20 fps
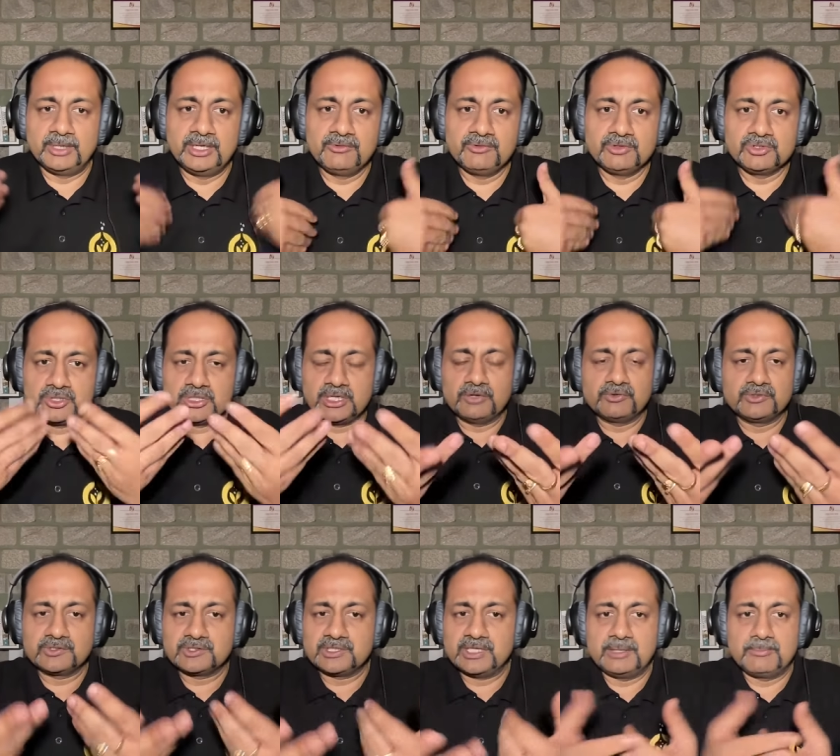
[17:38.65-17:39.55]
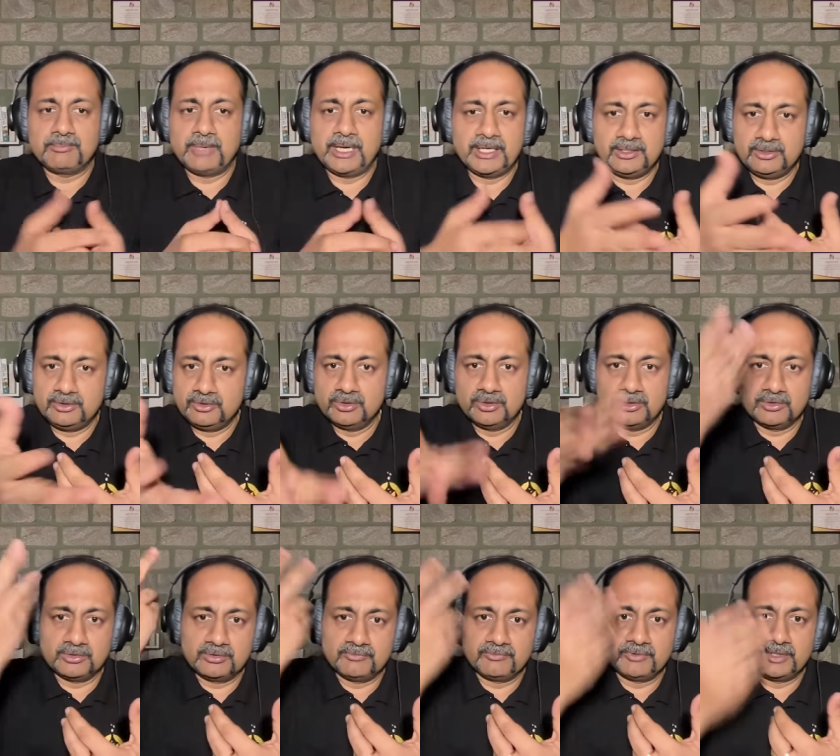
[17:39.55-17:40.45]
Individual houses like mine, you
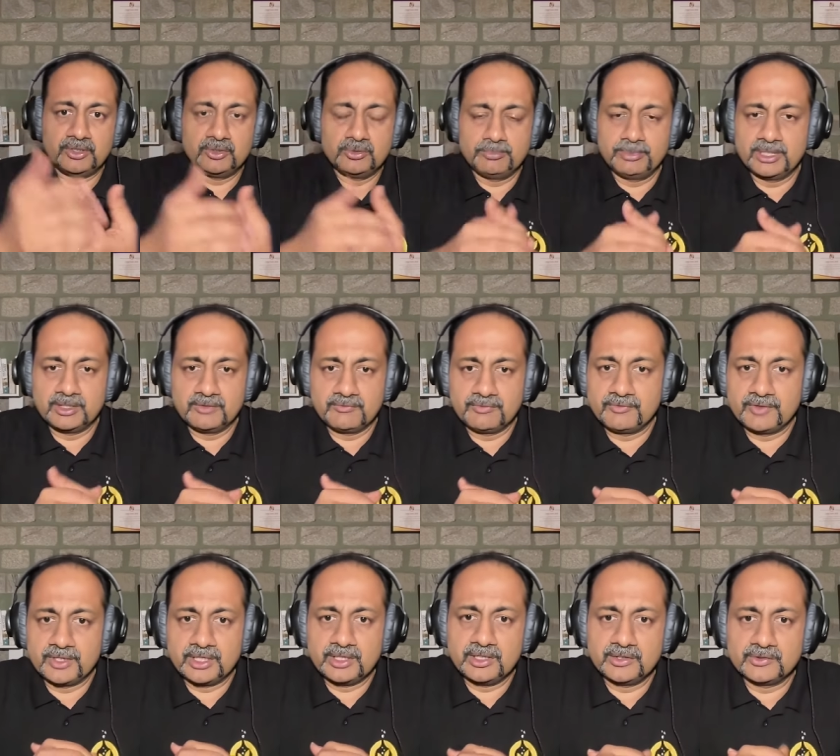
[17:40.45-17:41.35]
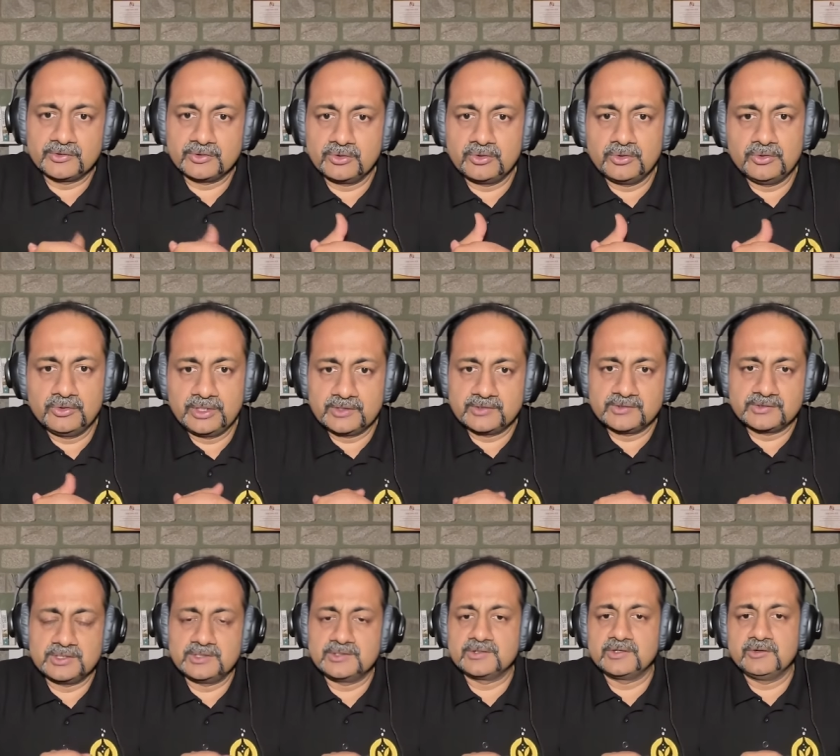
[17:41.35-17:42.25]
know, when you built it 15 years ago, it has
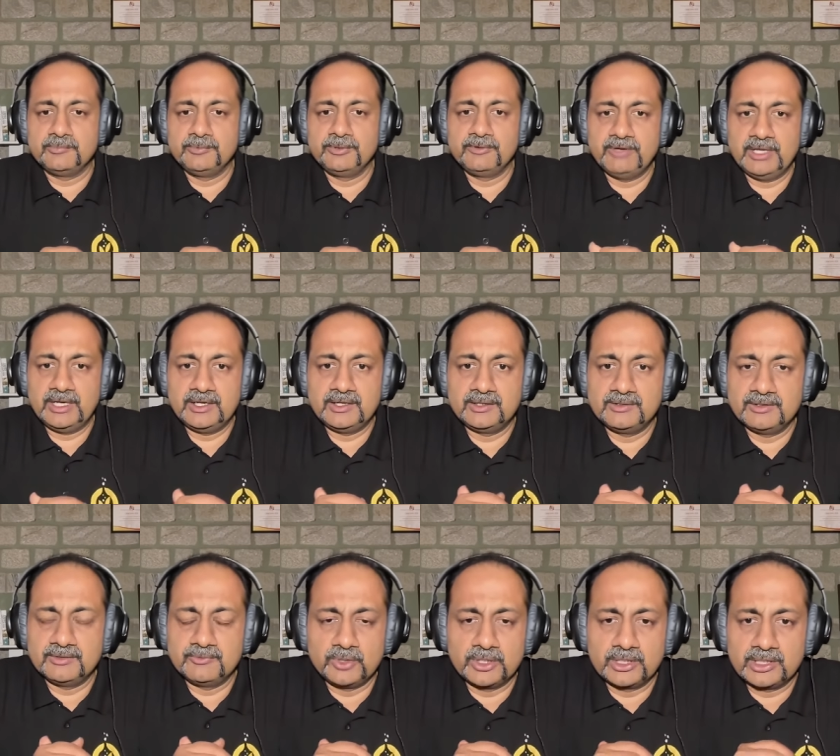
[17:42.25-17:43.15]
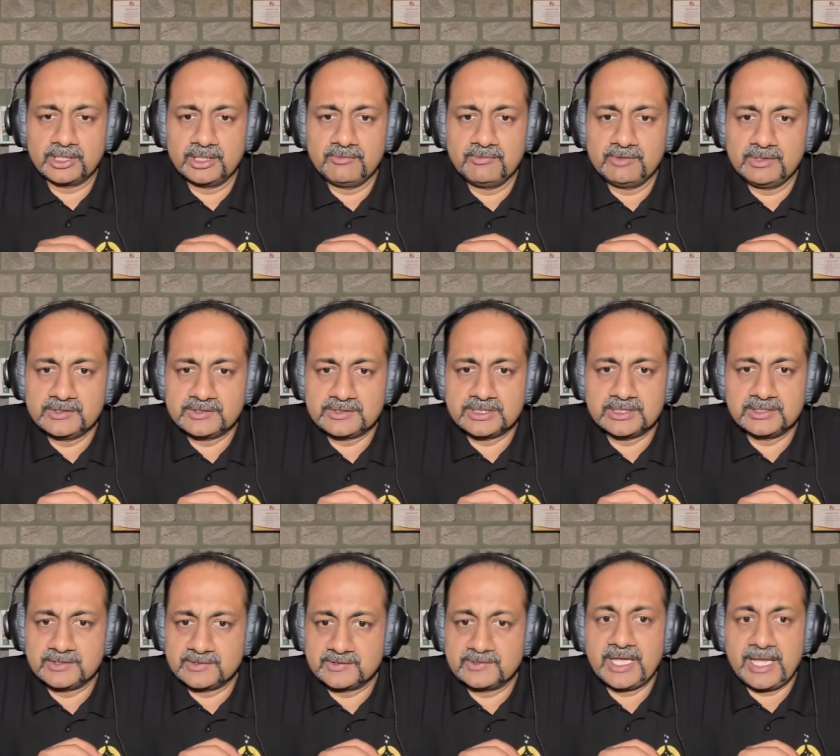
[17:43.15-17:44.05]
still served me well. The water level is
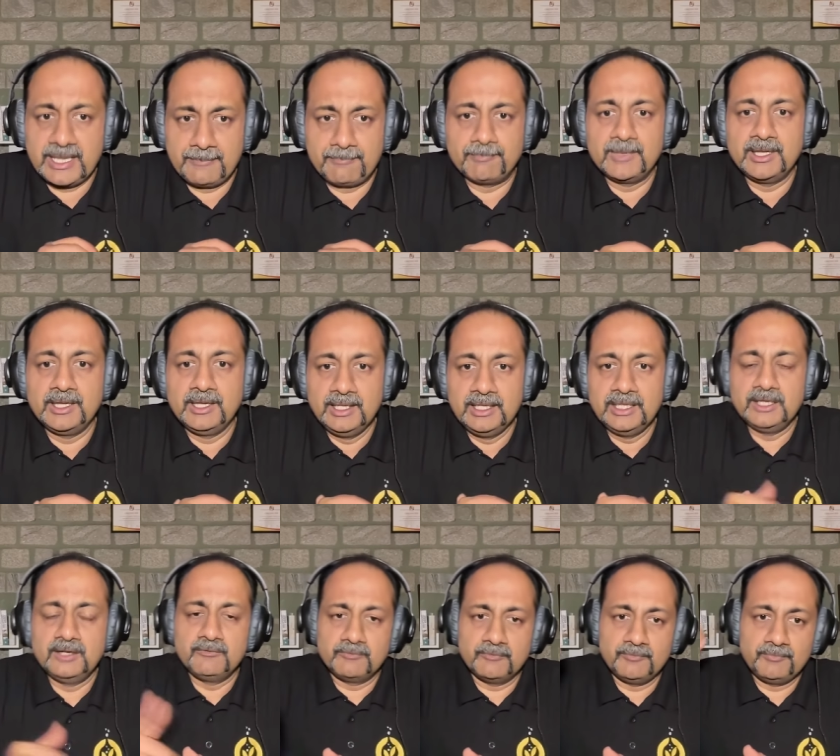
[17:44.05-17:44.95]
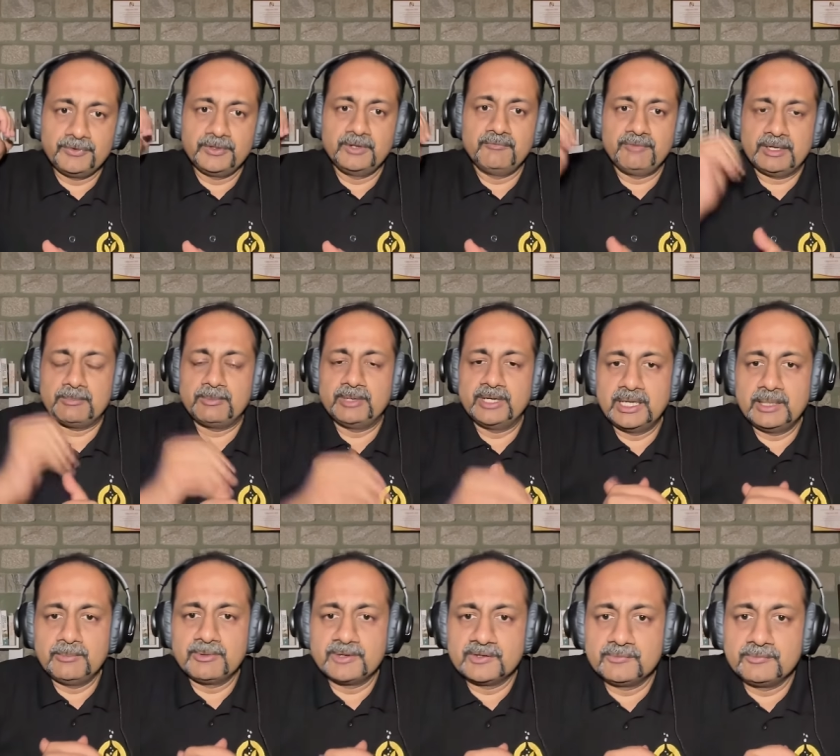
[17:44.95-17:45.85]
still the same. In fact, my
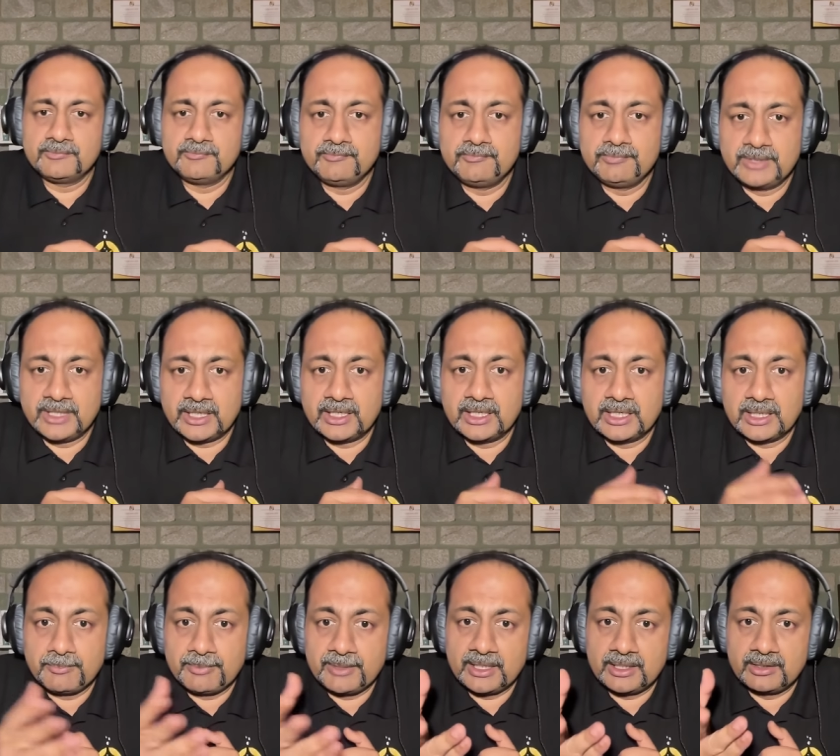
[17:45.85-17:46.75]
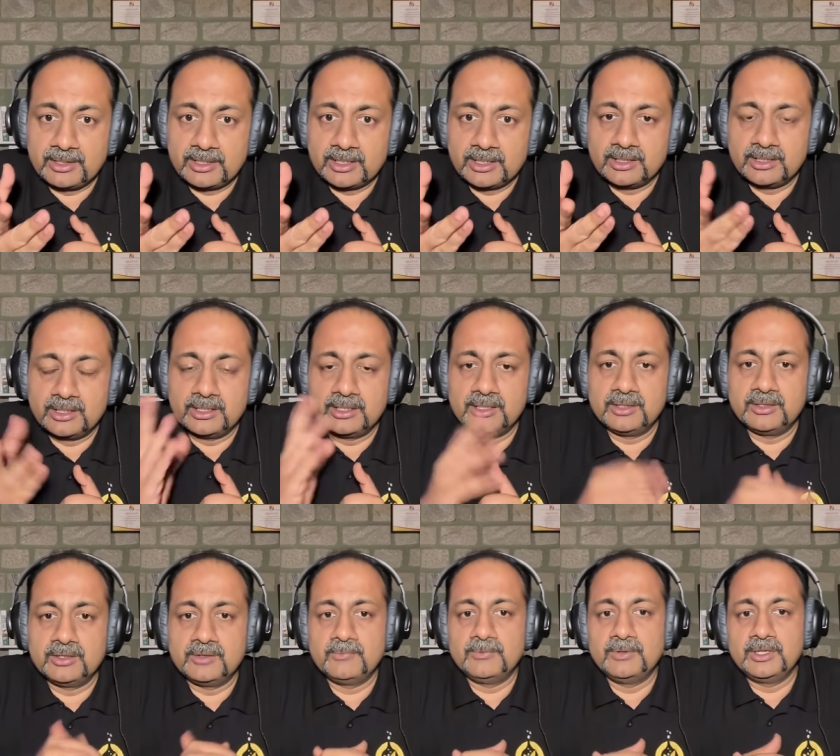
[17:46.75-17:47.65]
neighbor has dug it up at
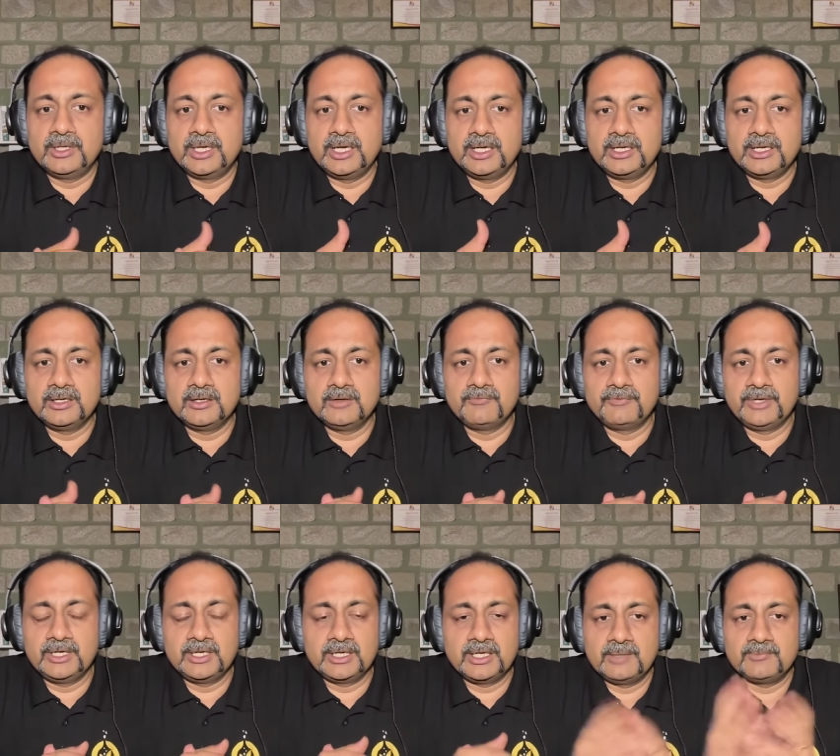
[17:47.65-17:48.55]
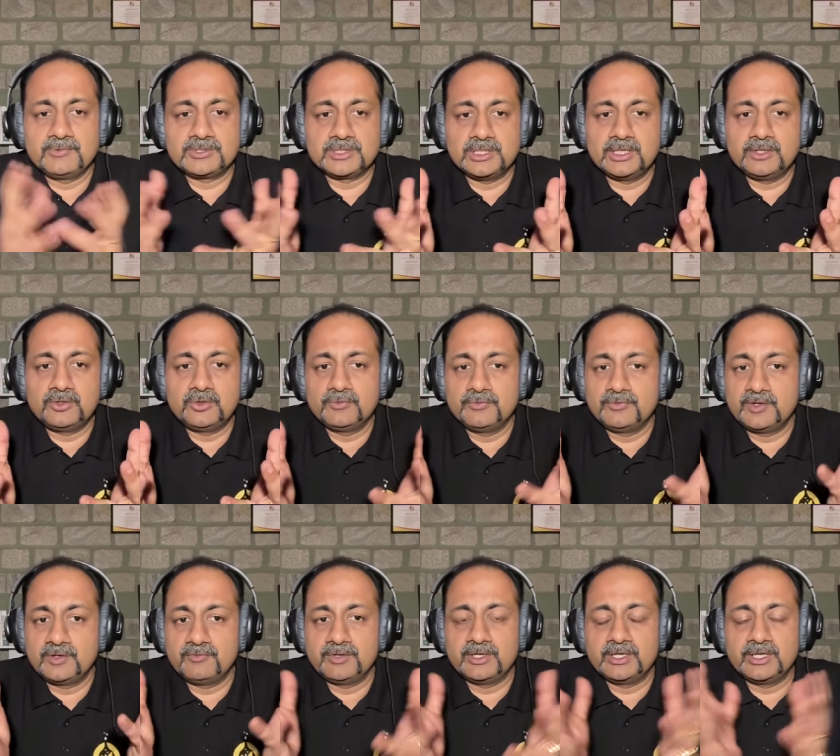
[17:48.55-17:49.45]
800 feet and I'm still at
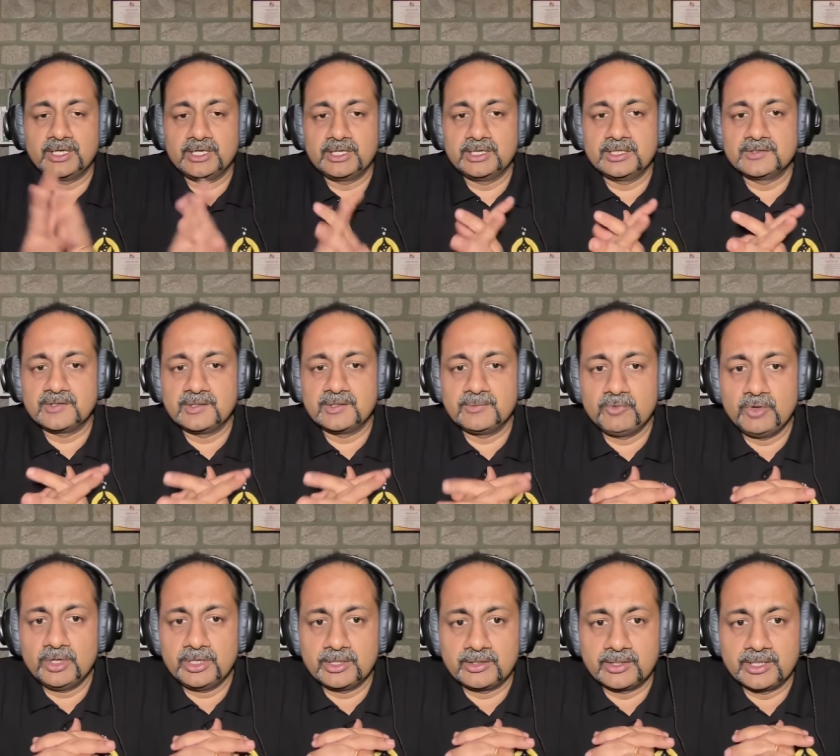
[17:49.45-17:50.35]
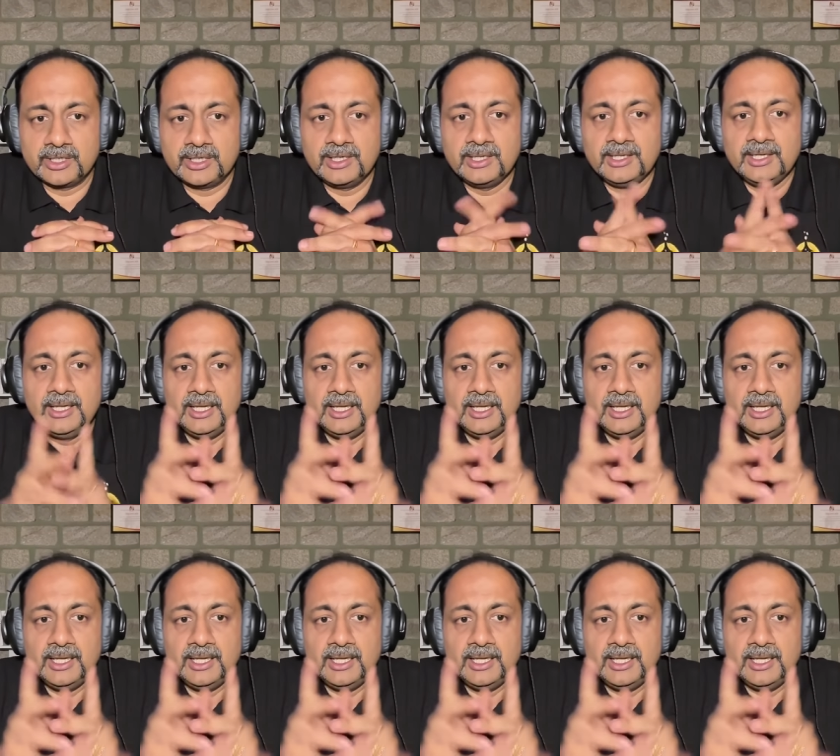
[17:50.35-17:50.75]
250 feet getting the same water, right?